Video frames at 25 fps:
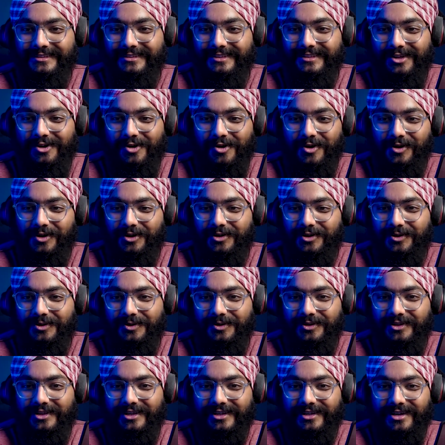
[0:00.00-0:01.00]
The
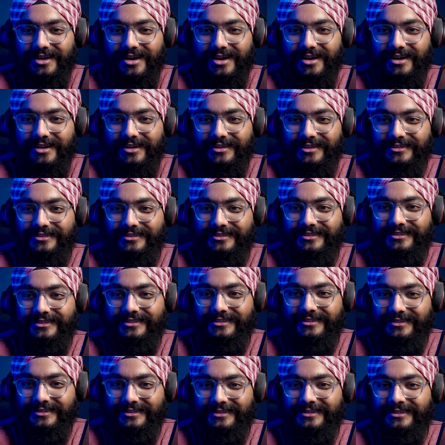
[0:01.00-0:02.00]
auto, the
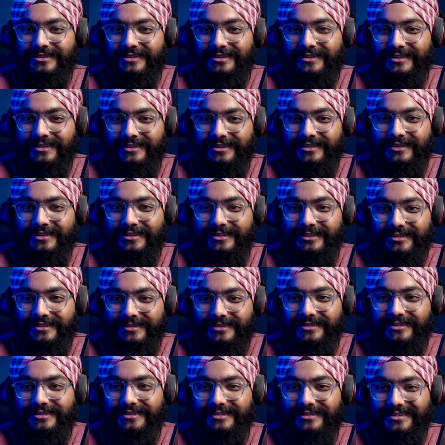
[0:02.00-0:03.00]
cars.
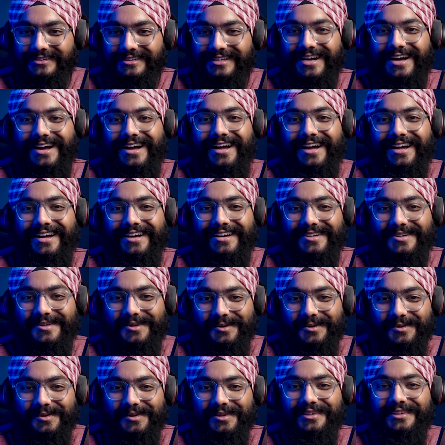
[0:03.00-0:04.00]
Ah,
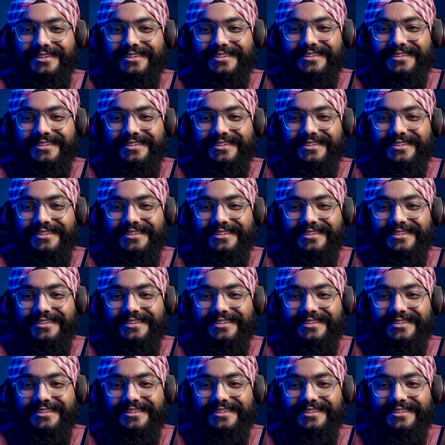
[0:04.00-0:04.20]
cool.